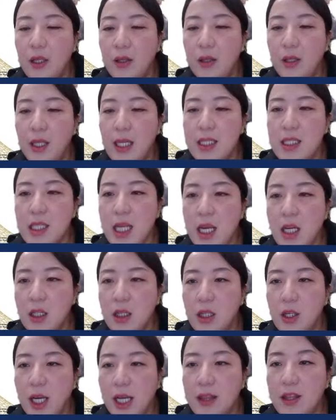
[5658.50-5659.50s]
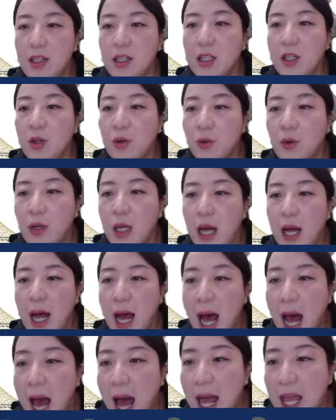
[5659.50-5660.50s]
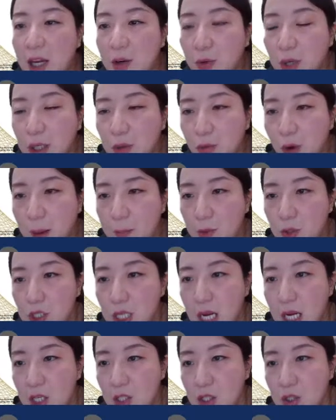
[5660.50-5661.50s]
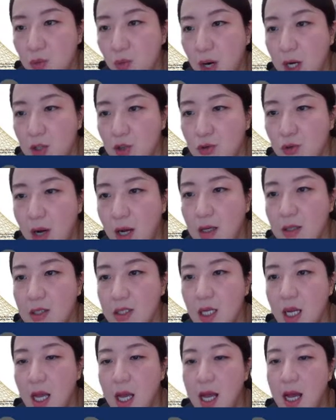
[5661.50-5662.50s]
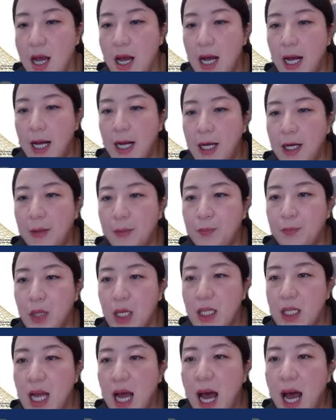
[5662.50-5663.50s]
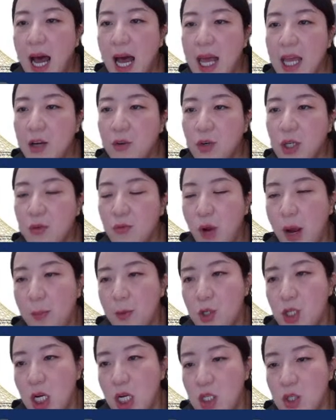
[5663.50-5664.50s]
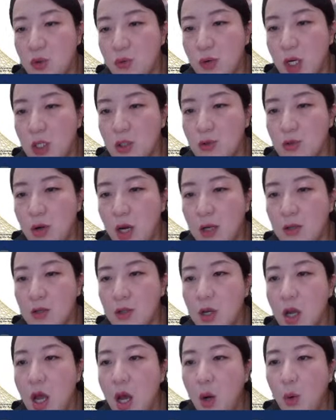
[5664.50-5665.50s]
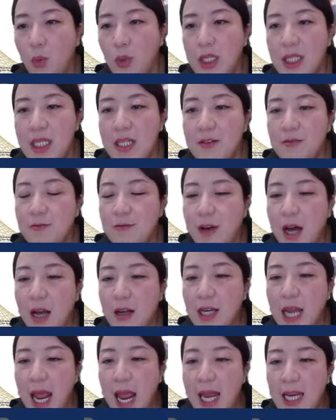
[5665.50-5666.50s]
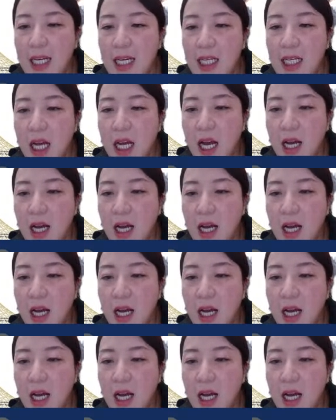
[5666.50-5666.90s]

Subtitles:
let's take a look at the high green reputation restaurants. In high green reputation restaurants, we didn't find any